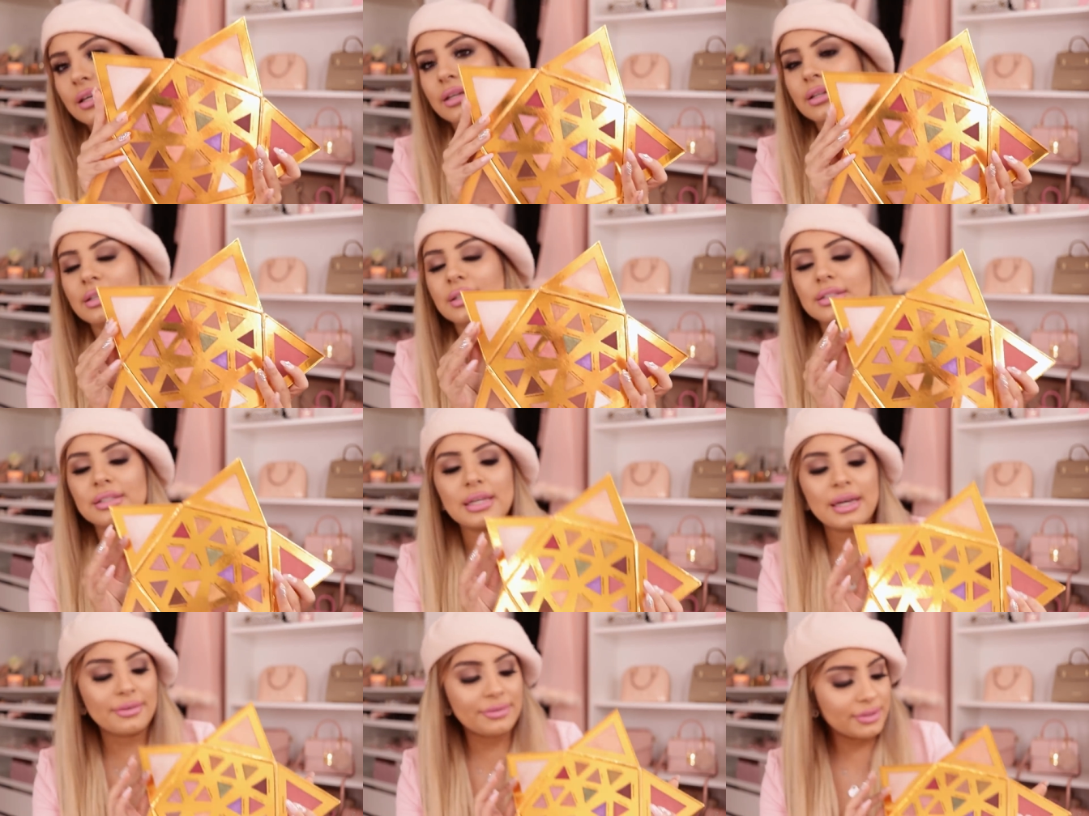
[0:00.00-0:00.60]
It
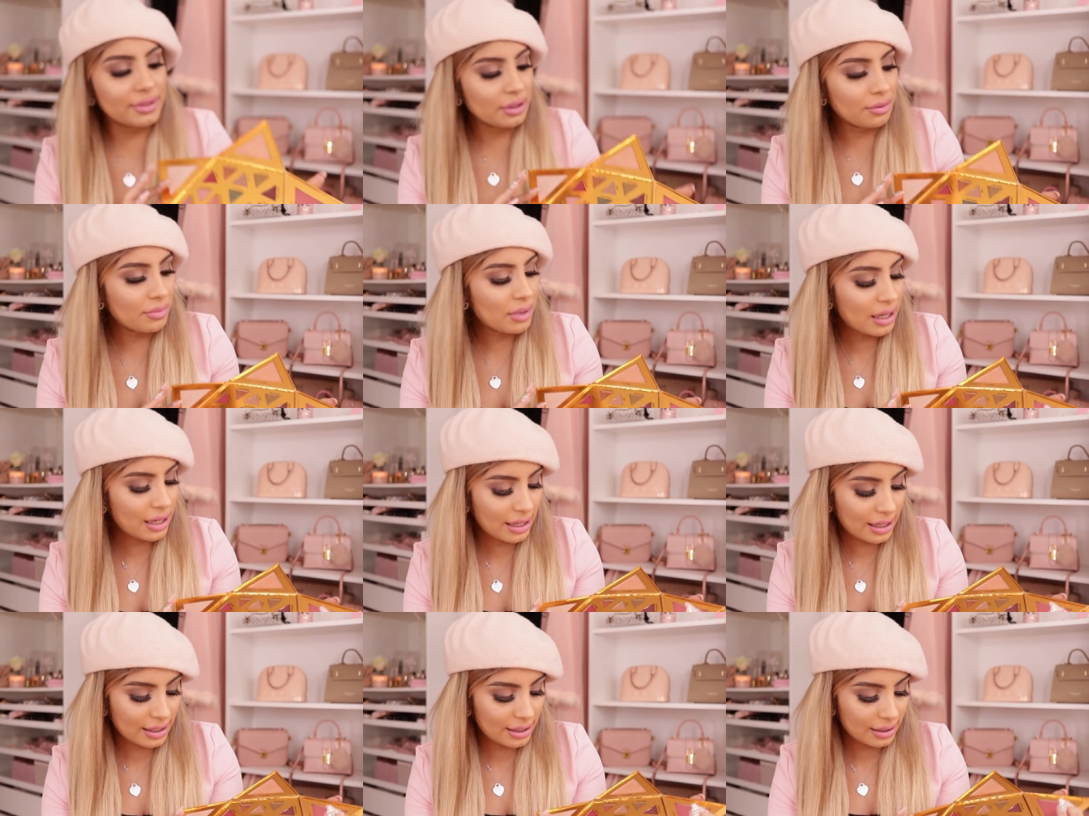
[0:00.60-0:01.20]
does have some
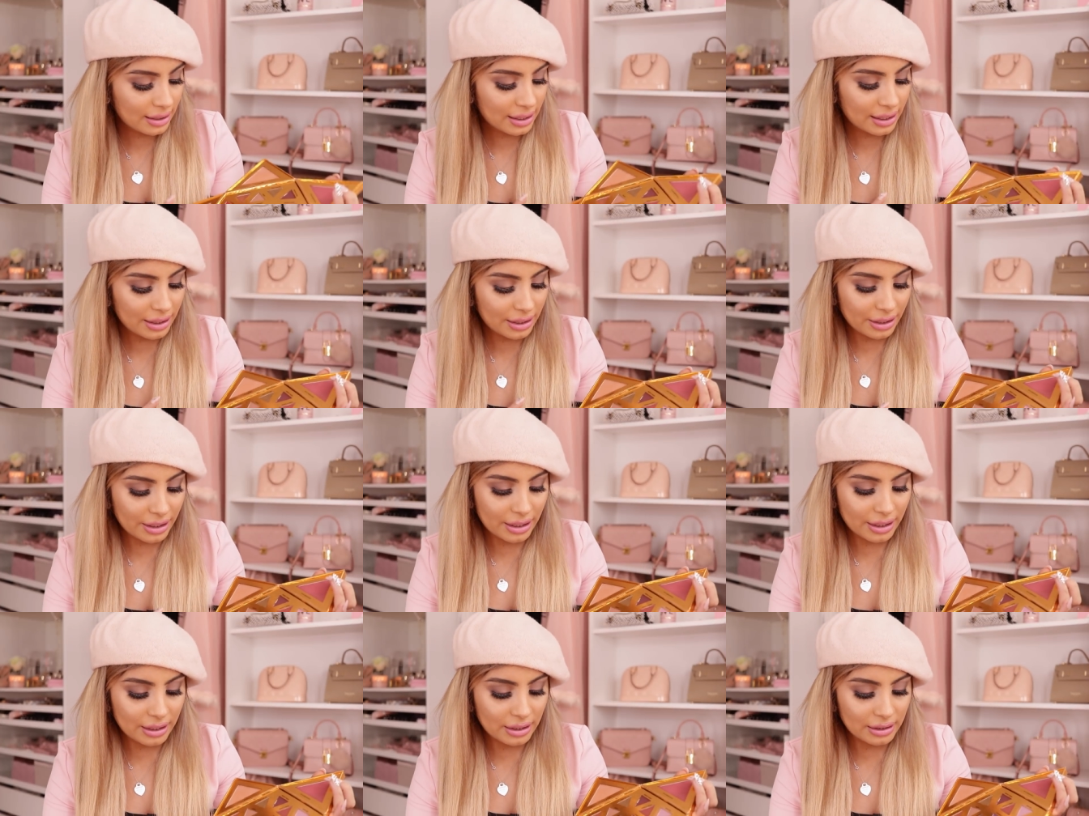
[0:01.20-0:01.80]

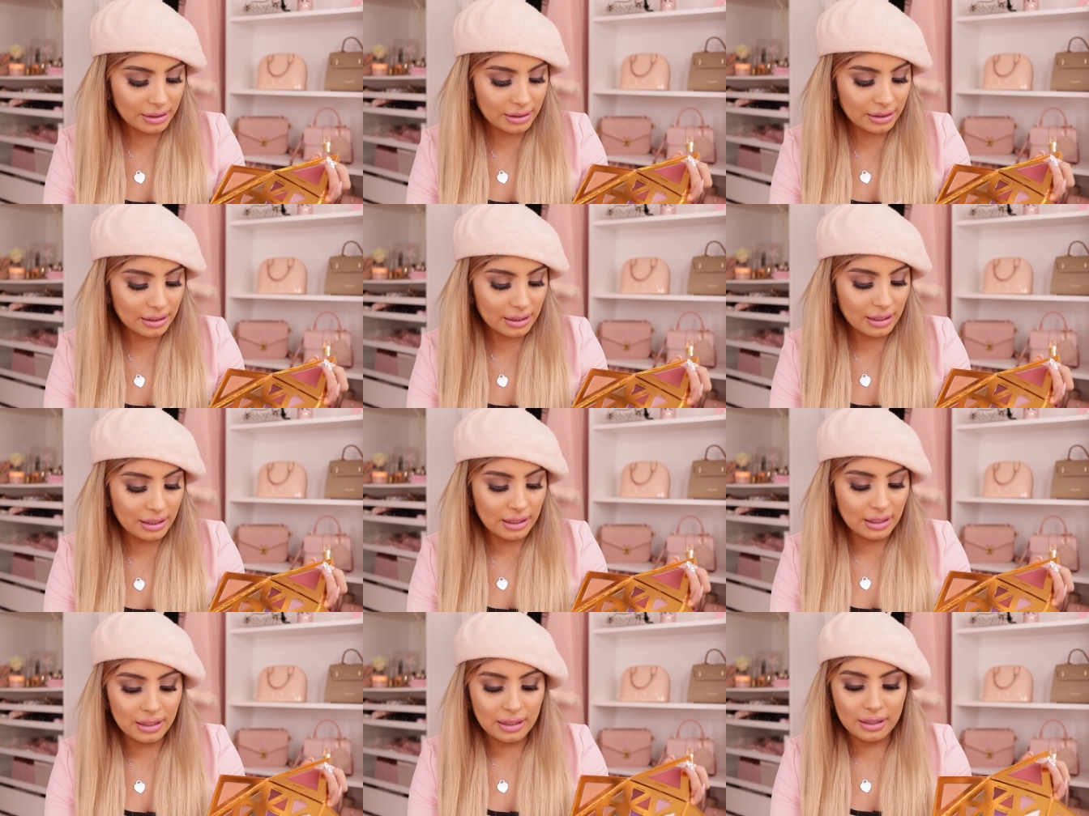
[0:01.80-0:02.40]
highlighters.
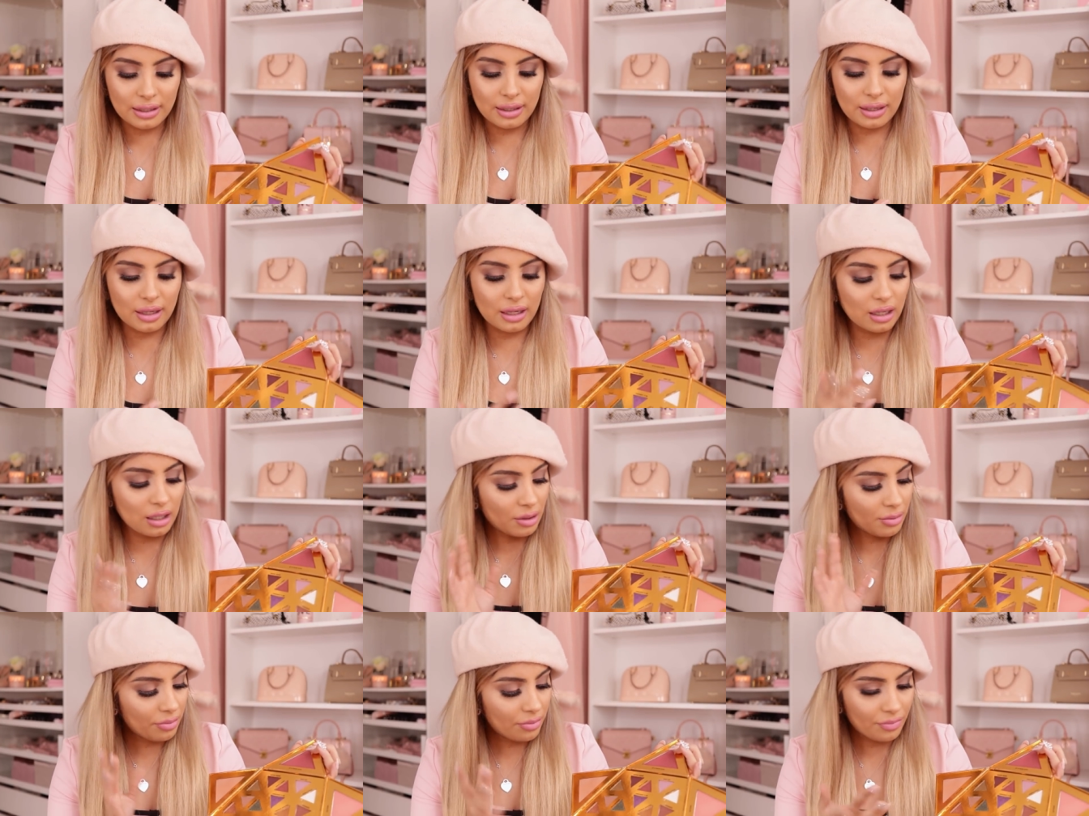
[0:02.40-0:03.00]

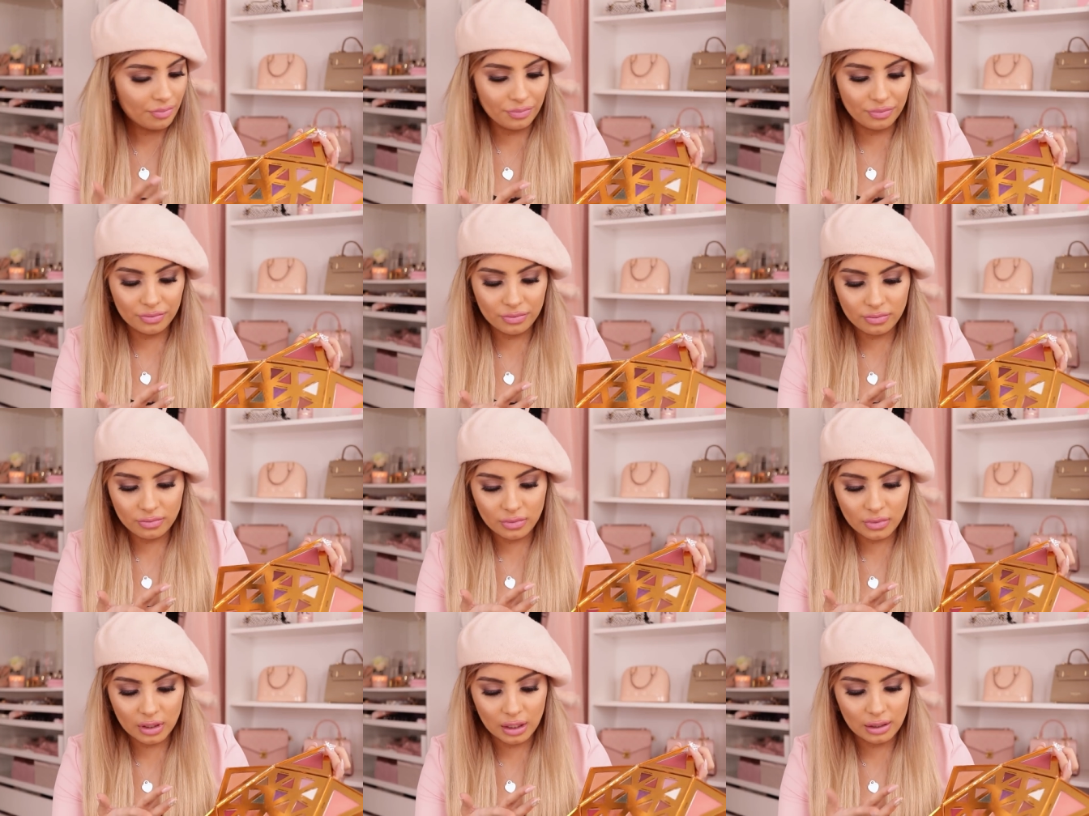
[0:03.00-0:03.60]
Um,
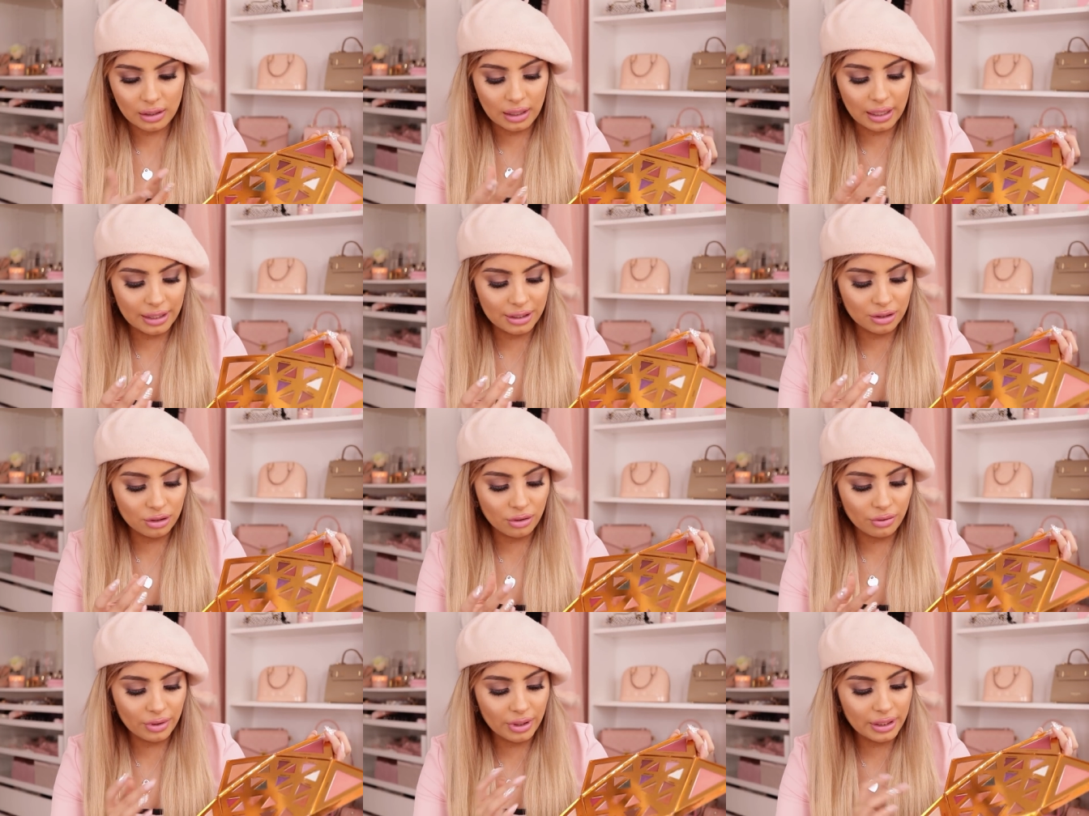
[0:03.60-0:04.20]
I
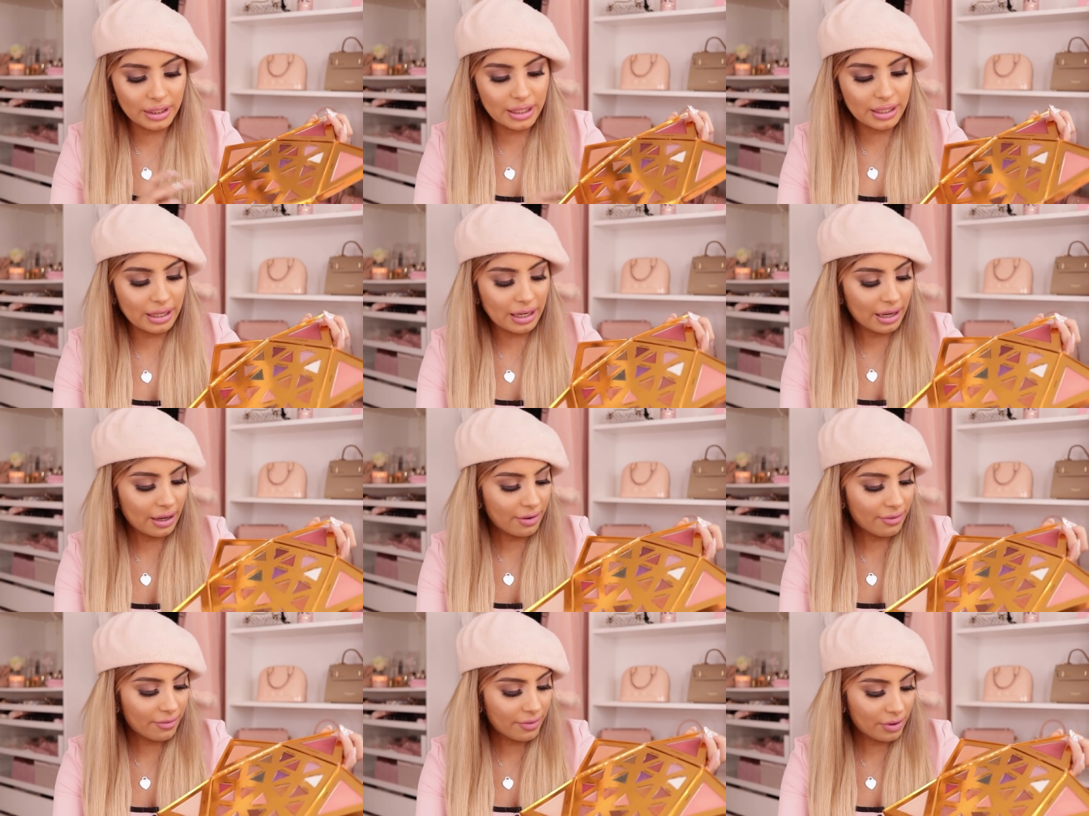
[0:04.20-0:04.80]
don't really
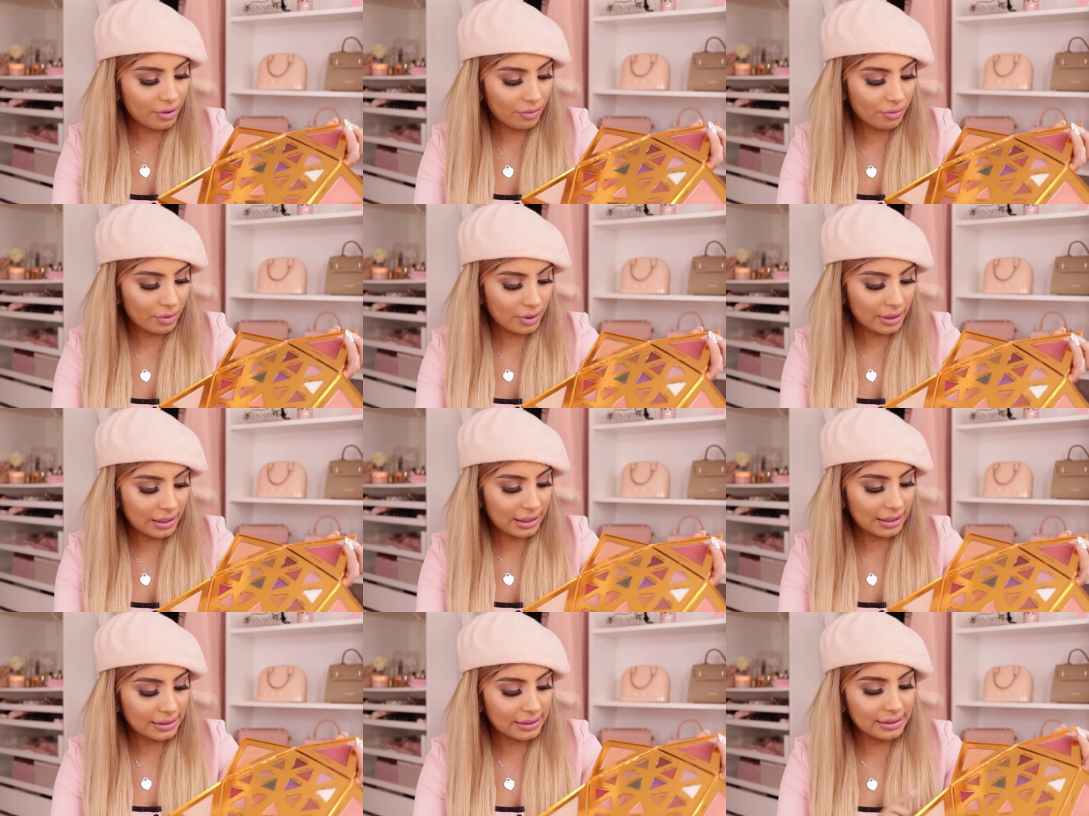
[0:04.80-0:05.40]
care for the
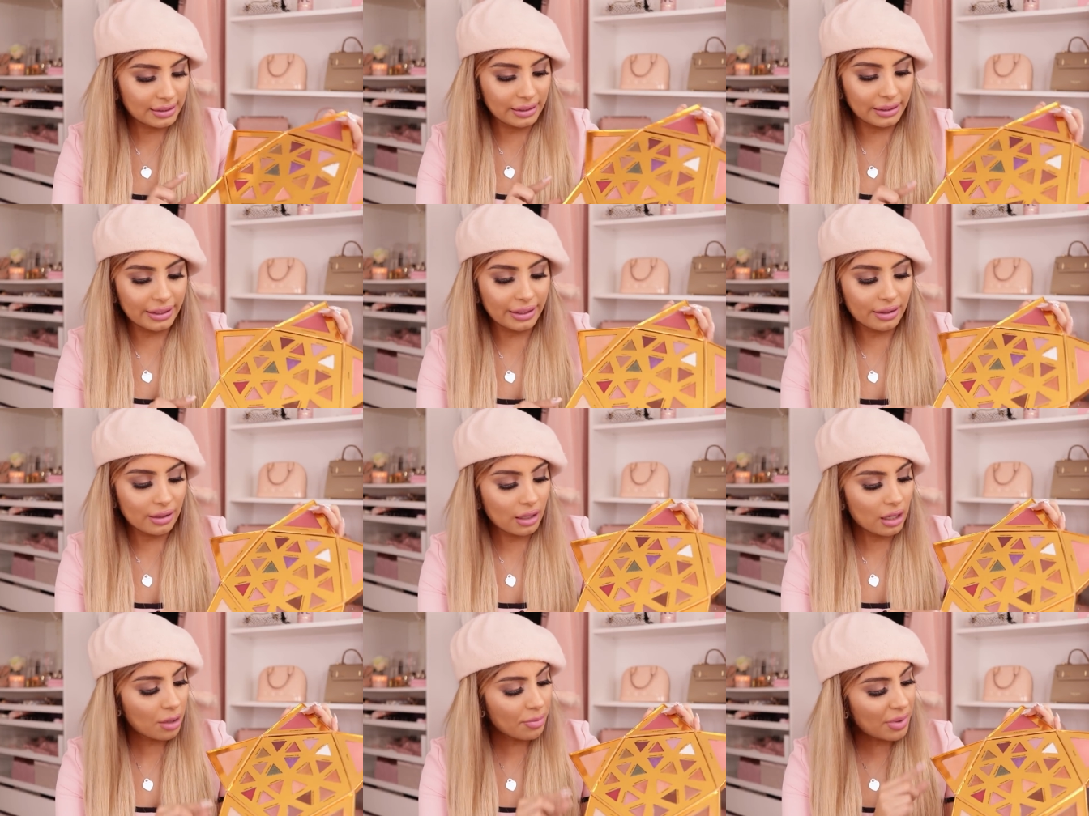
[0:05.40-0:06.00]
one that's lit
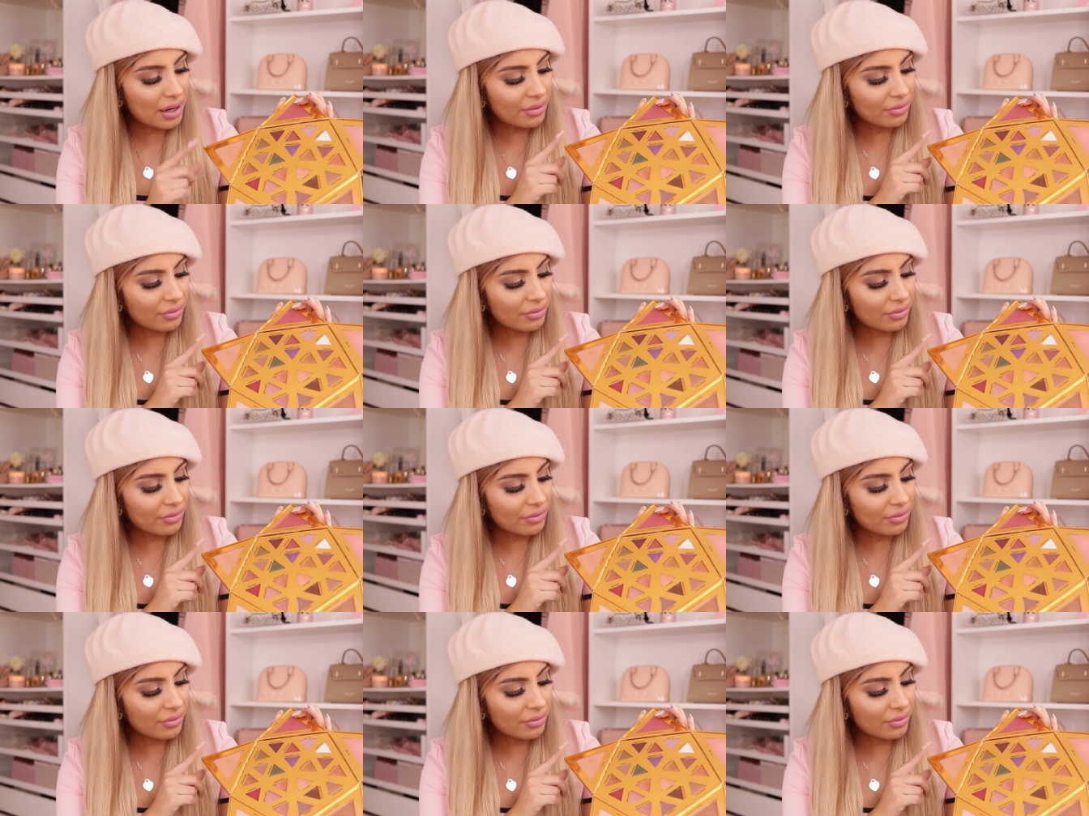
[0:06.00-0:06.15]
up.